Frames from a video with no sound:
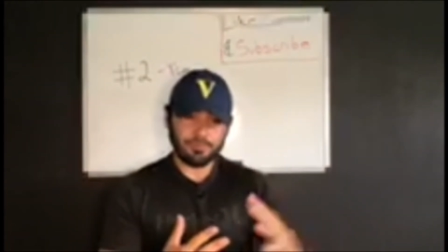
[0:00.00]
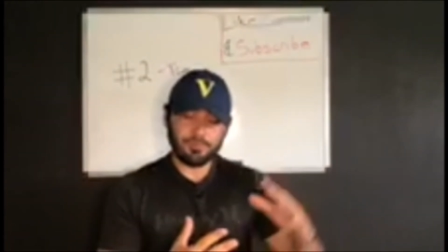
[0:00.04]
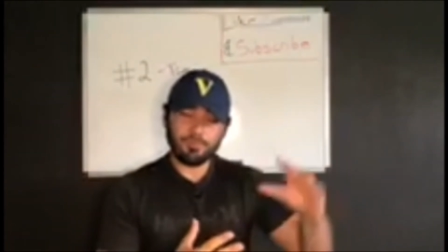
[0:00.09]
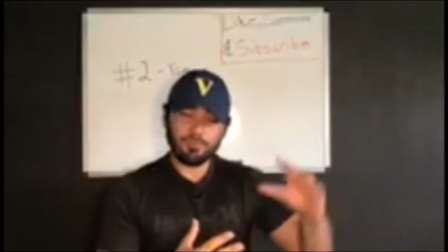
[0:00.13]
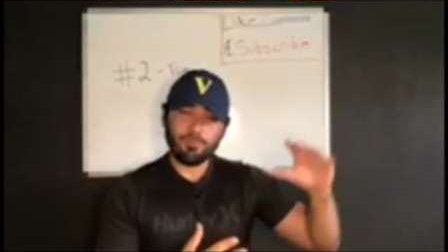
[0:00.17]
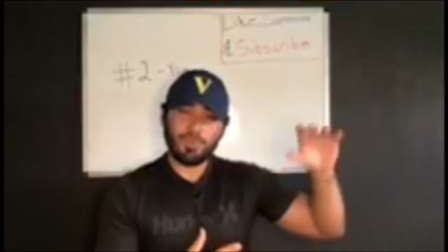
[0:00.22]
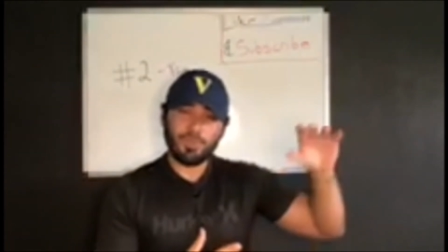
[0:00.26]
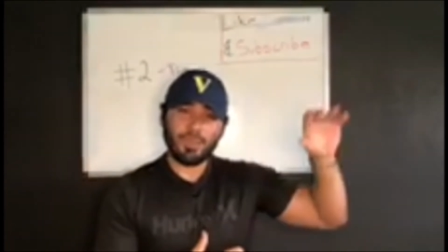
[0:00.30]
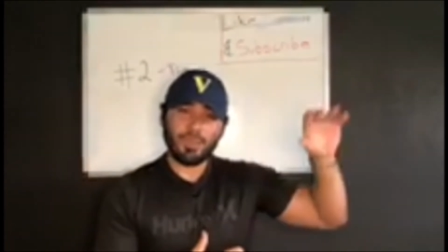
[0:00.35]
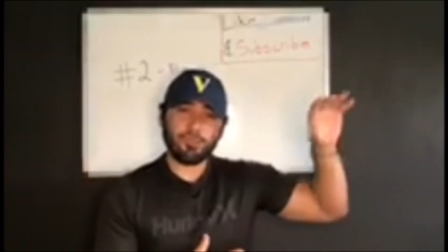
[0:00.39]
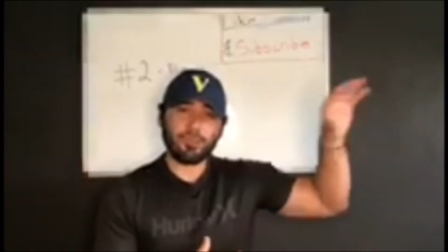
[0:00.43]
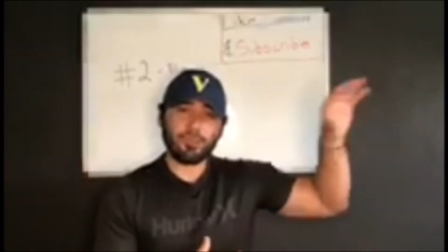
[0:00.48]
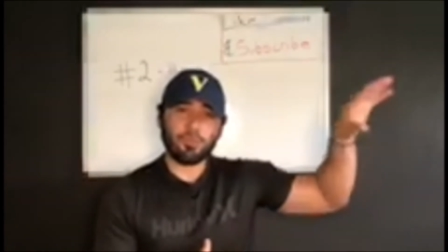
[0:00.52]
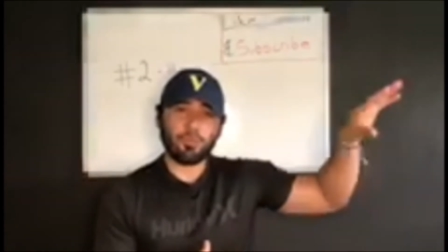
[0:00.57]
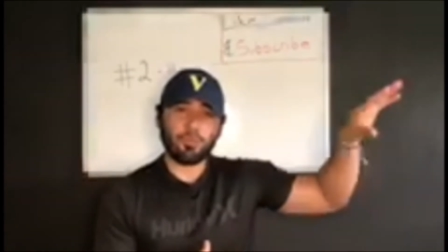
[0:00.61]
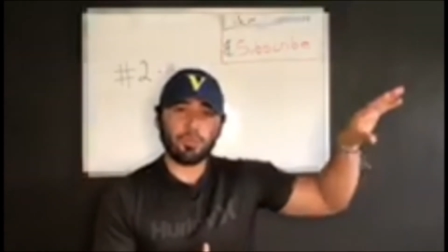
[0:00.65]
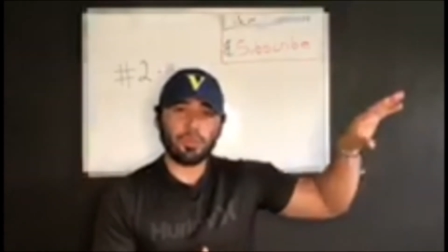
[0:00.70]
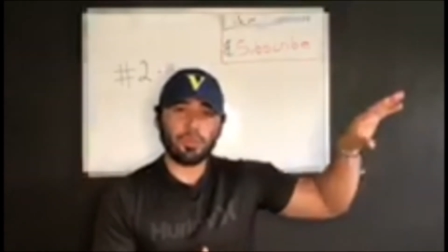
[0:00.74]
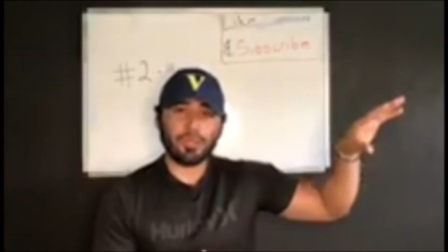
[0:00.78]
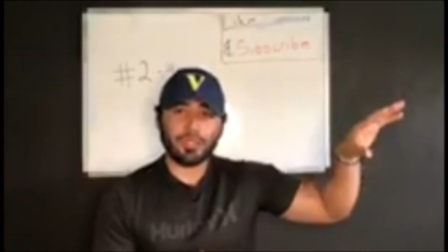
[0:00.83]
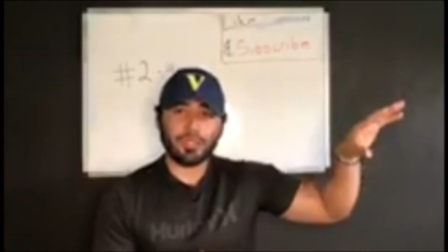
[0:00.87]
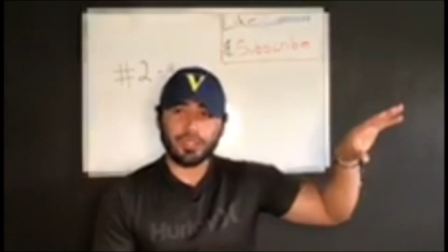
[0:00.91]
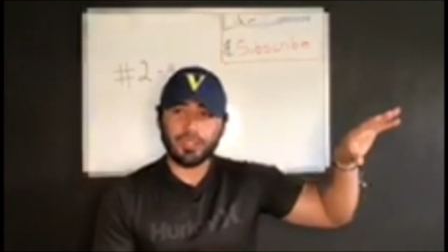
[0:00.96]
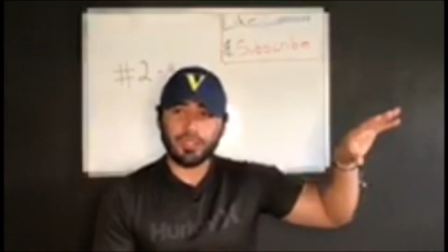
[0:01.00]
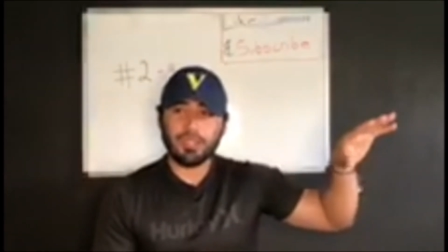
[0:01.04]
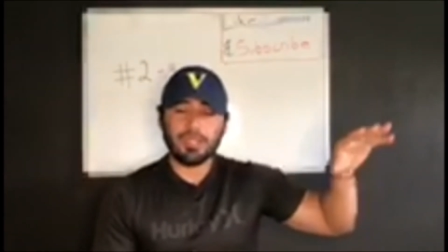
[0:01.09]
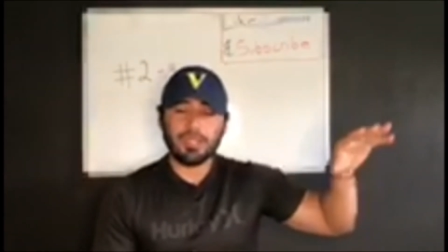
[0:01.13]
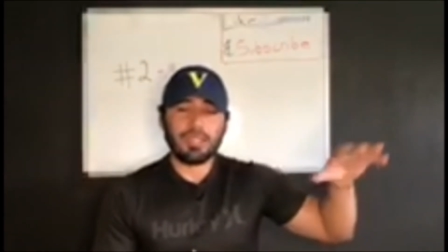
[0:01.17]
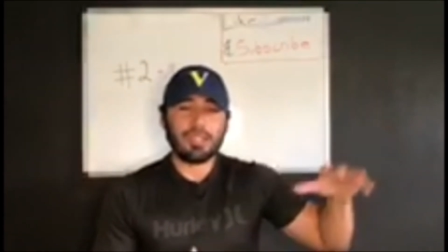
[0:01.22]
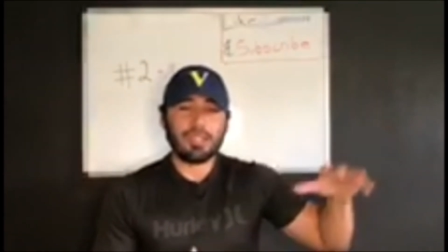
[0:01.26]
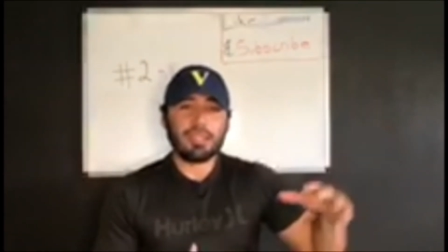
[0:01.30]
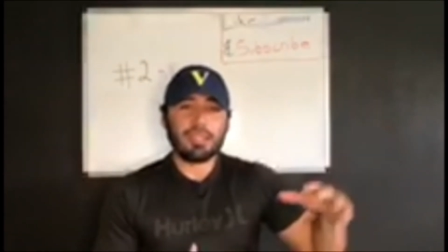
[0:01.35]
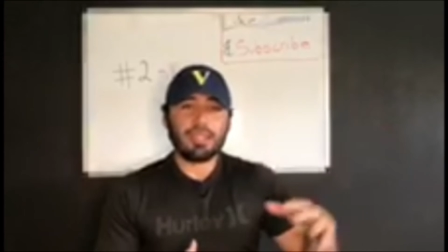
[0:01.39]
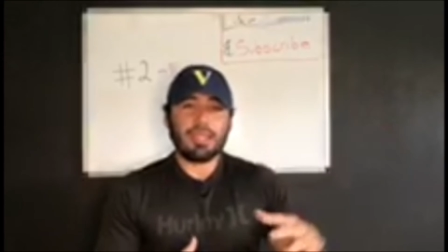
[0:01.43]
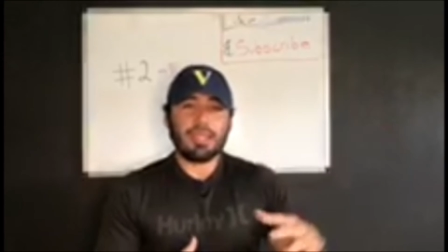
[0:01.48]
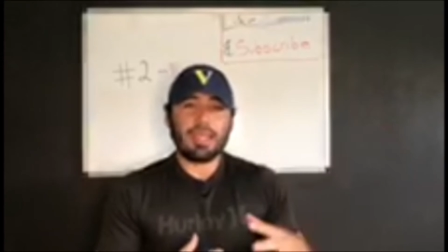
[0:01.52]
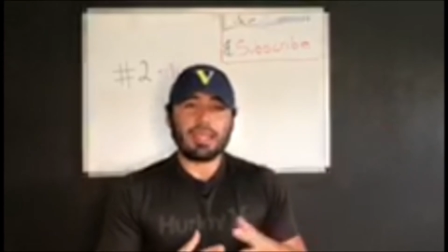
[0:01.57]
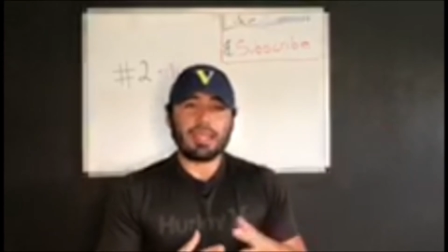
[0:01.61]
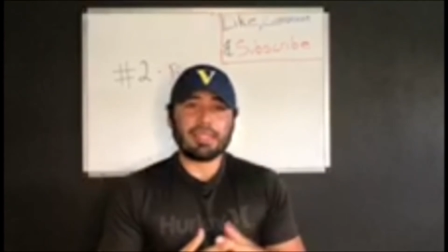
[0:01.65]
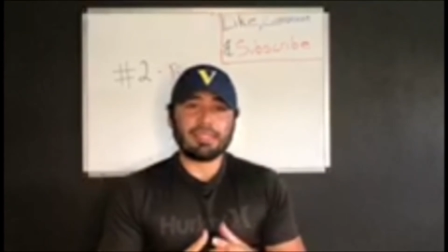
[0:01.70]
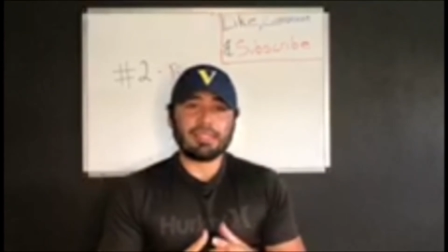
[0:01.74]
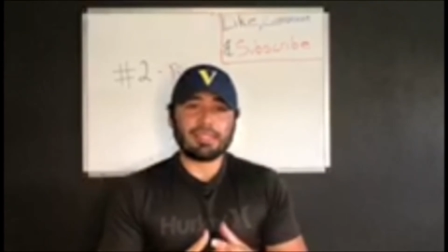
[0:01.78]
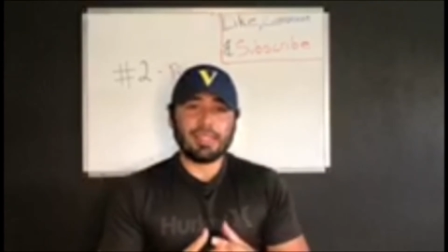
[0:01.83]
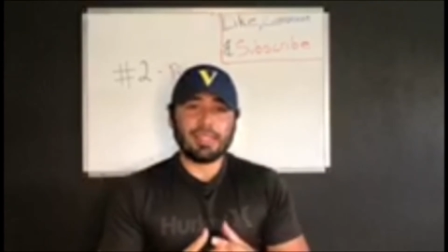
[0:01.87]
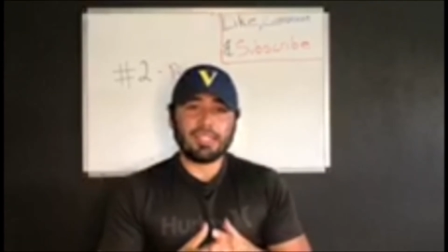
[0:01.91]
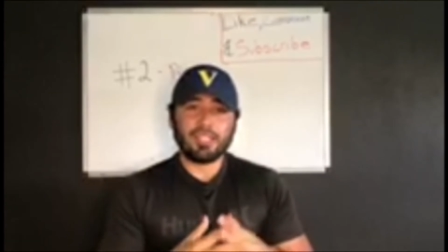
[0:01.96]
from work, and then
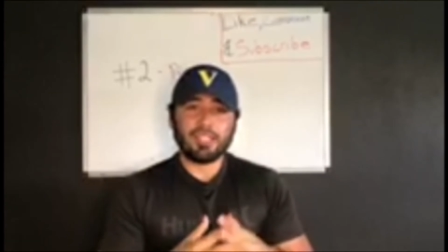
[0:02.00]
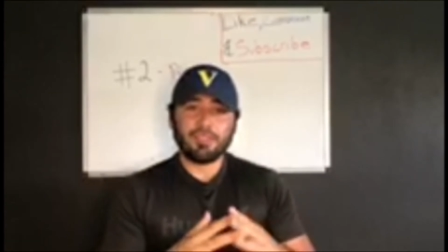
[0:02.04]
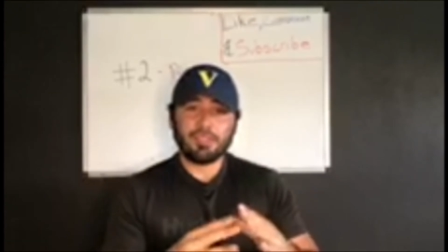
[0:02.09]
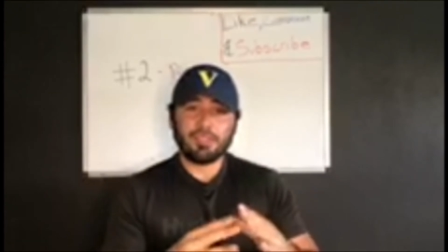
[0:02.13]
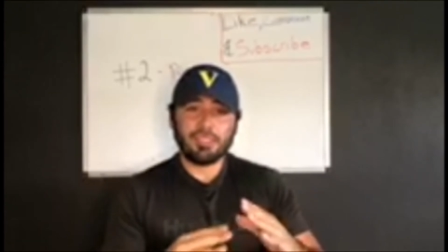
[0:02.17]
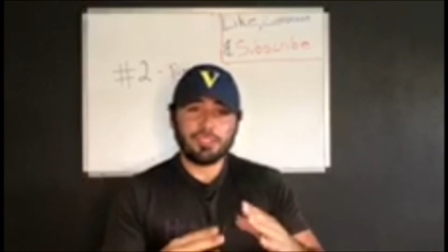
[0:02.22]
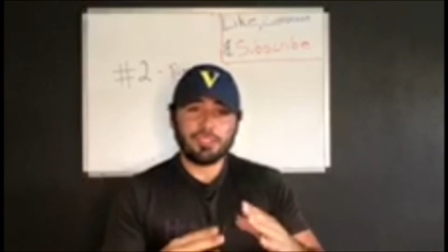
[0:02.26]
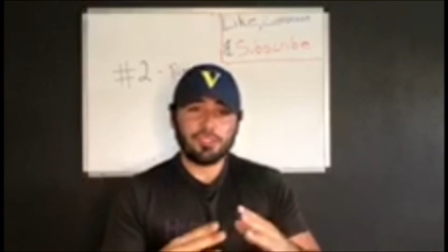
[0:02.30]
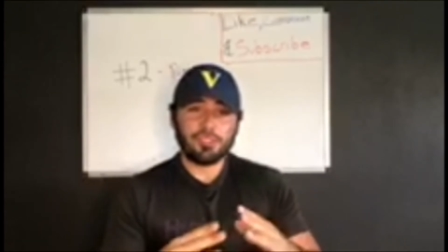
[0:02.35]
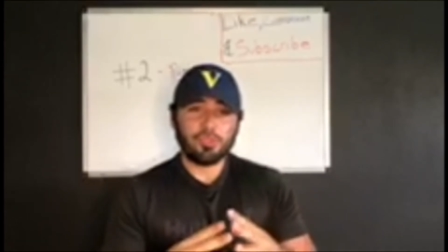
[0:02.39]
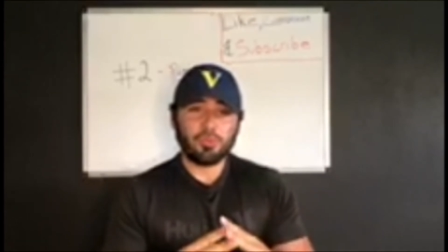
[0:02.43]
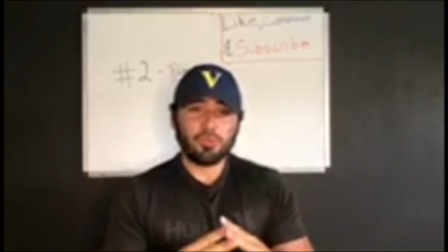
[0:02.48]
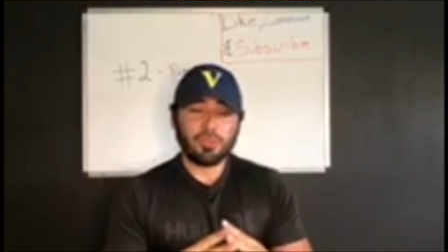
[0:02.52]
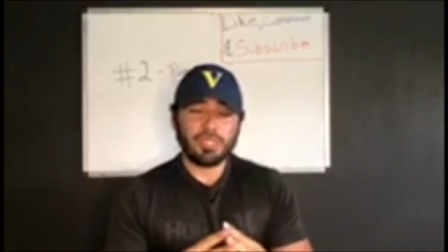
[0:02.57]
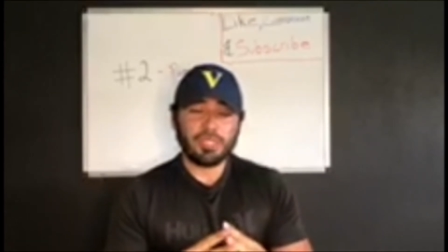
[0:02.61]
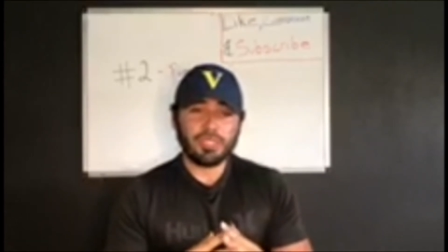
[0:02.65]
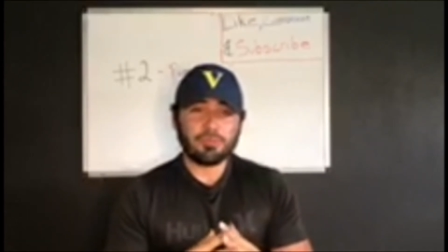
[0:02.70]
they love these 2 weeks.